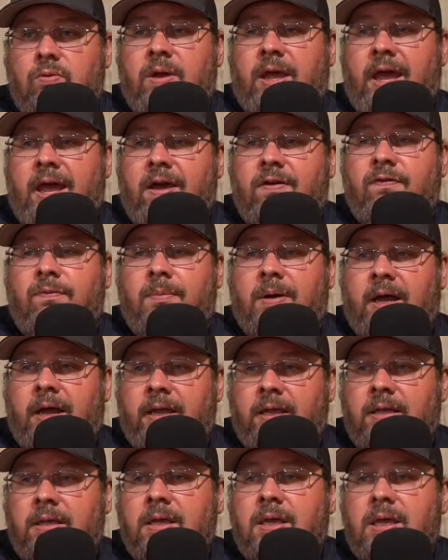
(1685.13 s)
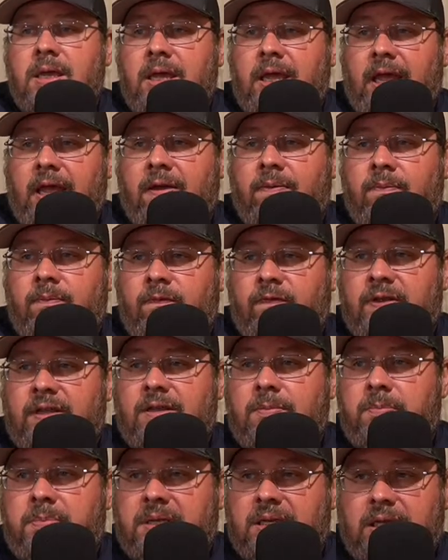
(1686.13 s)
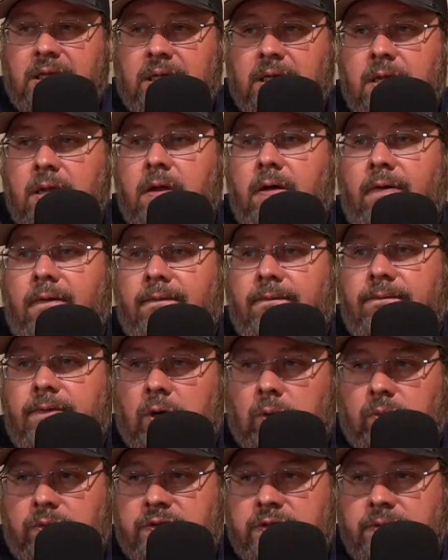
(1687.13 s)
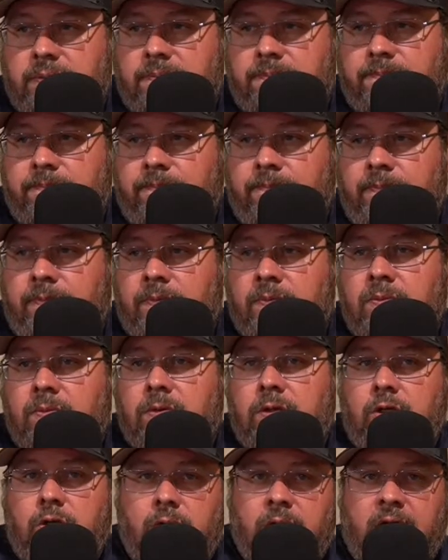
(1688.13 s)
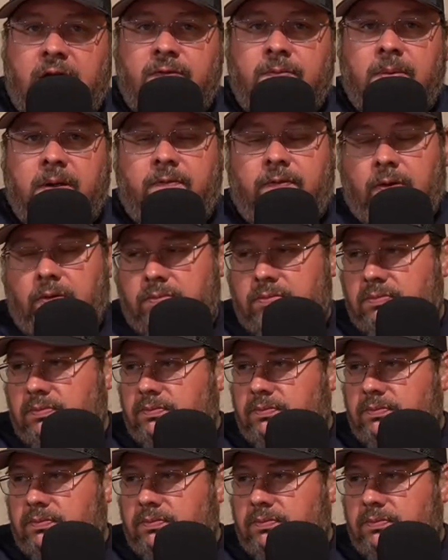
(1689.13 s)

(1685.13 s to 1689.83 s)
have my MVP vote. You have my vote.